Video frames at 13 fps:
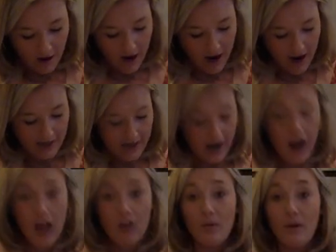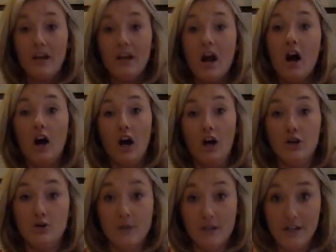on Halloween
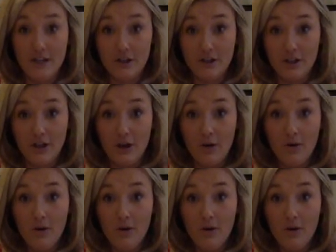100 years ago.